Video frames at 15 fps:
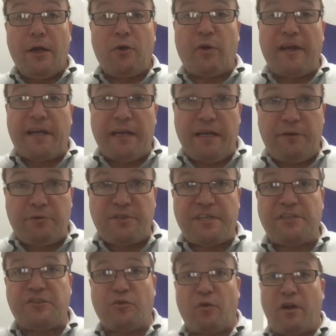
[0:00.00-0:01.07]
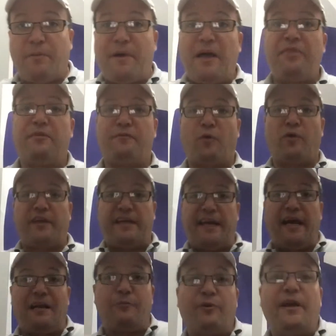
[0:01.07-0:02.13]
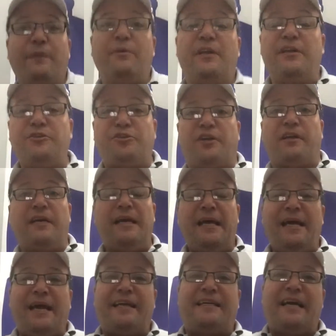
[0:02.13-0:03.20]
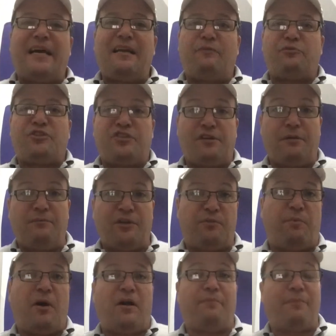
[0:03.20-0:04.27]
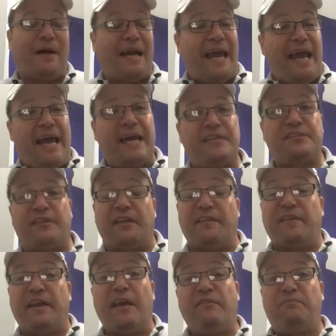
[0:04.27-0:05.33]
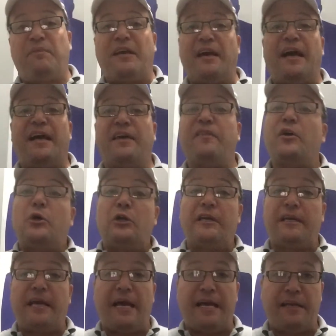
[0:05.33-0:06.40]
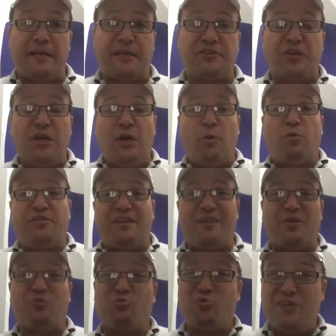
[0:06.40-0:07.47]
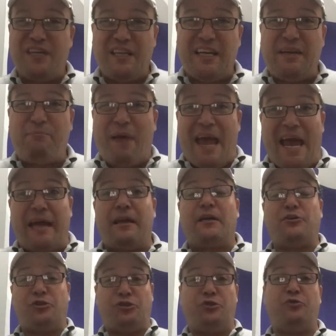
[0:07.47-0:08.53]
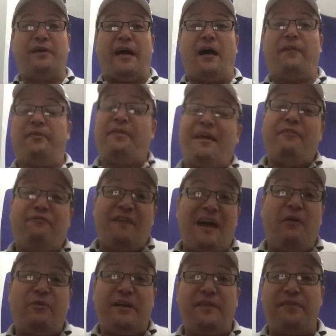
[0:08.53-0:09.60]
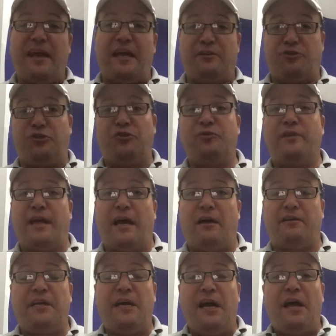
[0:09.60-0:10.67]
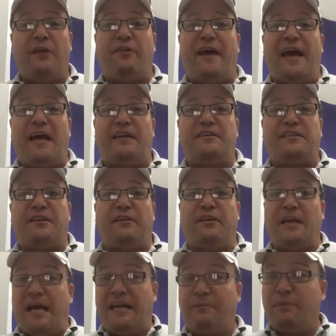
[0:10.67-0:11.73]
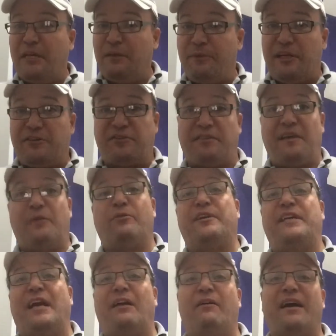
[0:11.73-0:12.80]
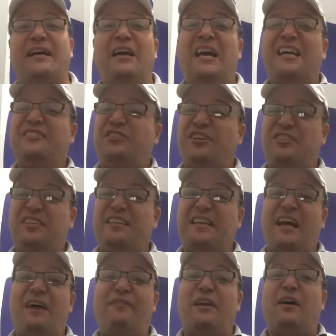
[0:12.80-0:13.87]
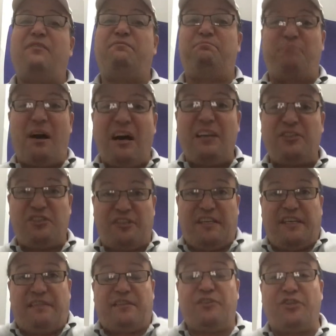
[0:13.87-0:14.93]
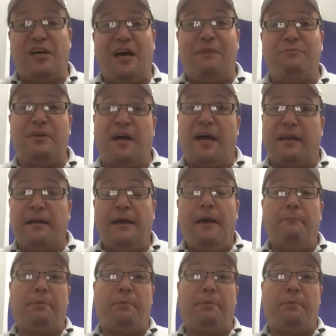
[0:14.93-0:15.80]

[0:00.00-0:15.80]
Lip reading: Quick and interesting story about the 40 caliber ammunition. It kind of was stumbled upon by accident. The FBI in the early 90s was in a really bad shootout, and they found in that shootout that the 9mm that they were carrying just didn't have enough punch to get the job done.